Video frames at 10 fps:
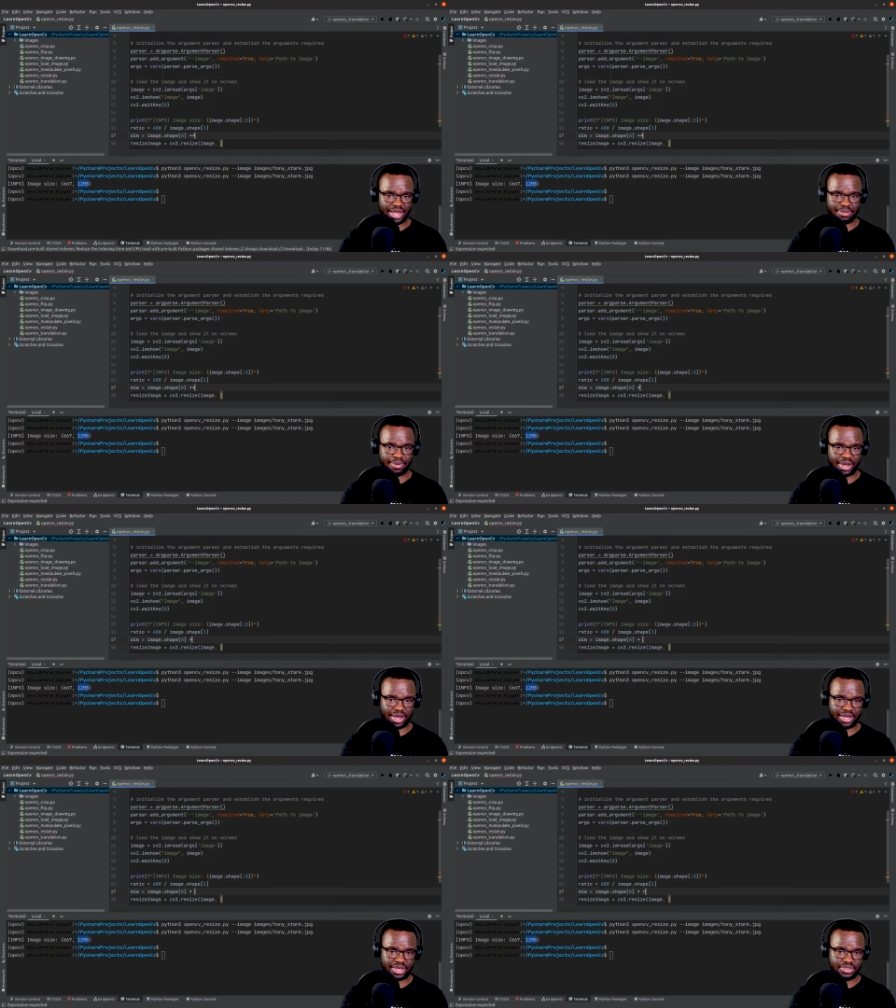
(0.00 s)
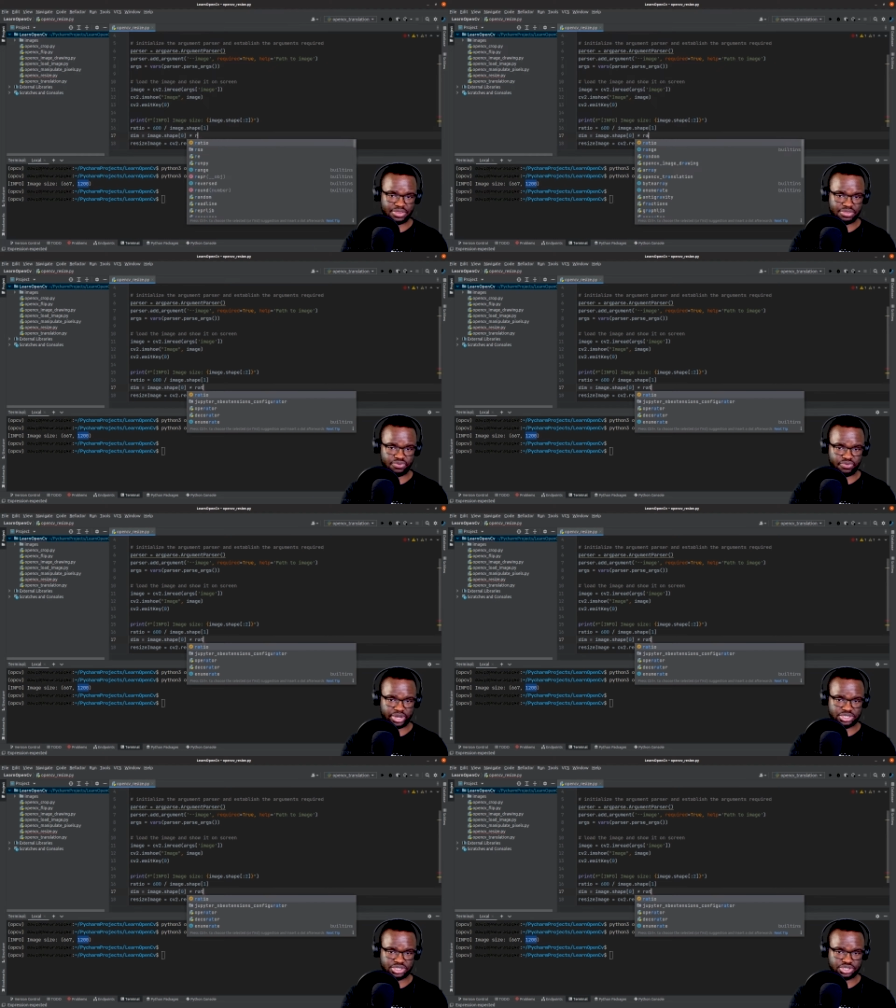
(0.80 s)
by the
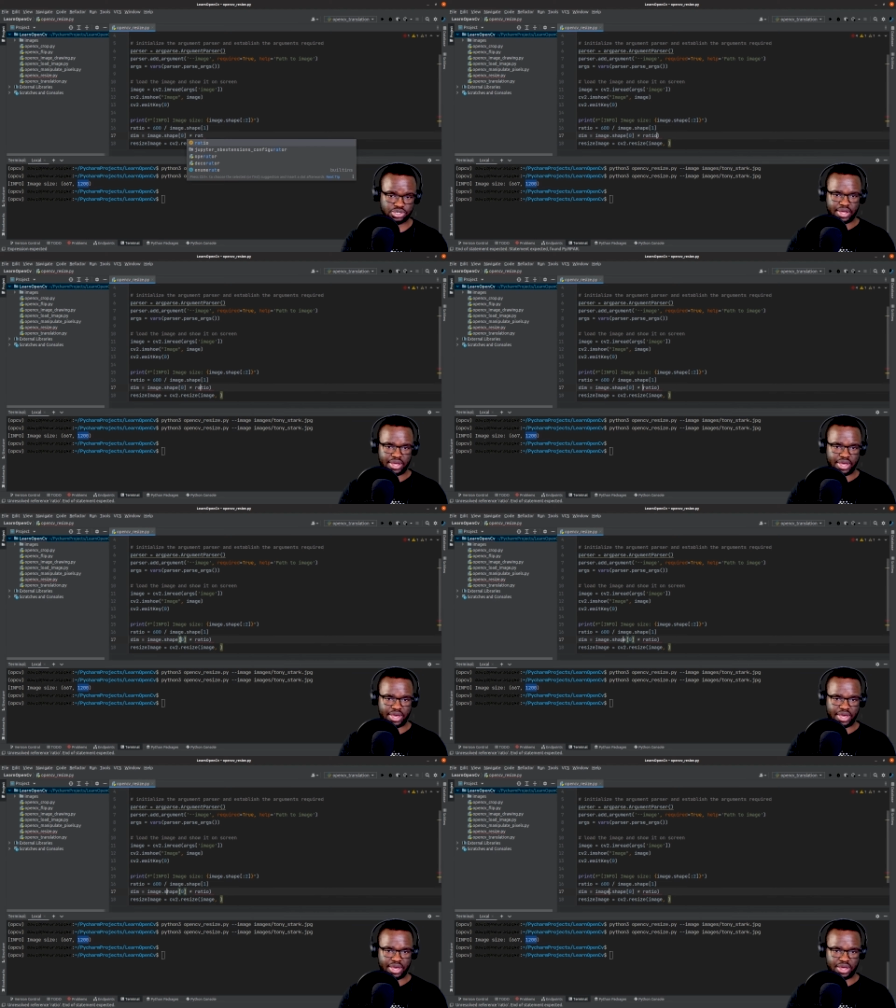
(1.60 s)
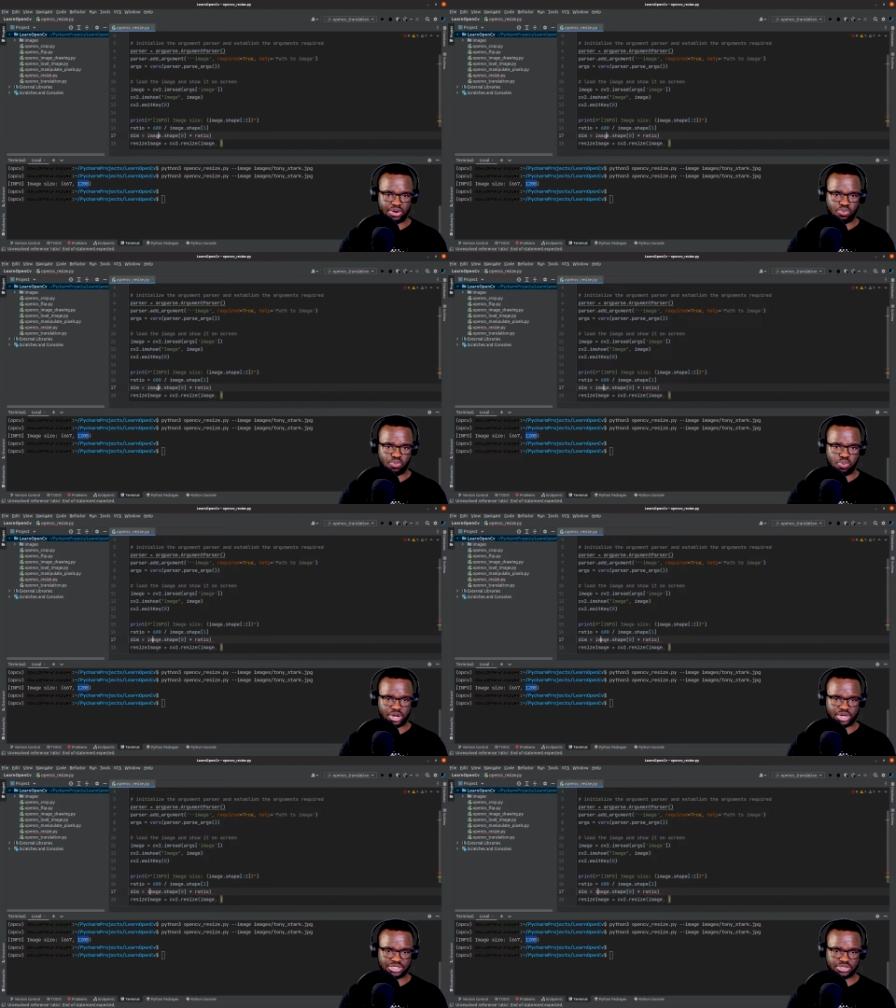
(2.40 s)
ratio. And what
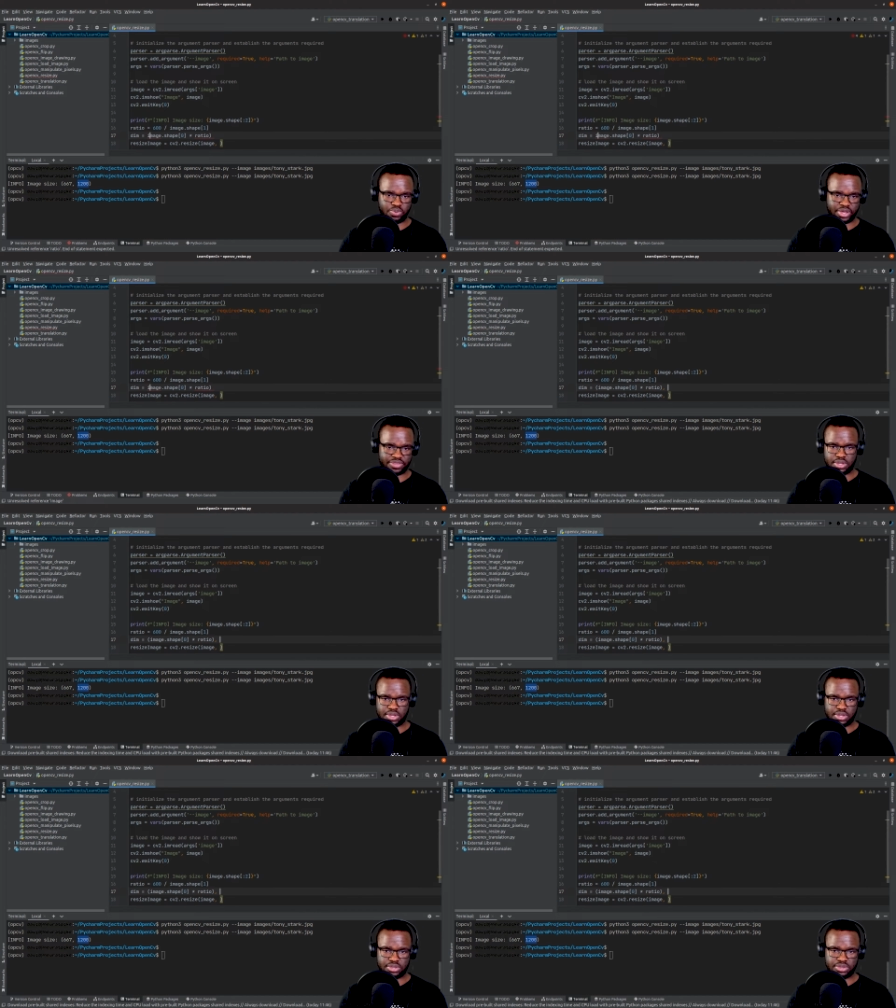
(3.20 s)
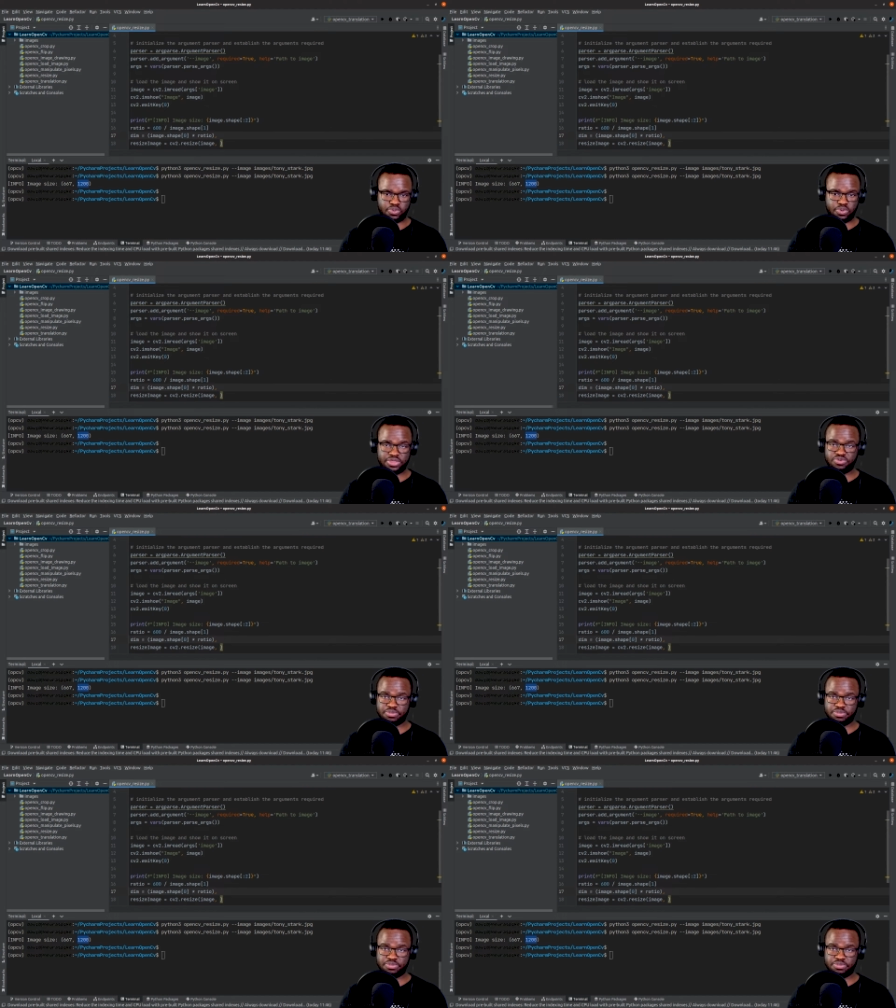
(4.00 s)
is the width? The width will be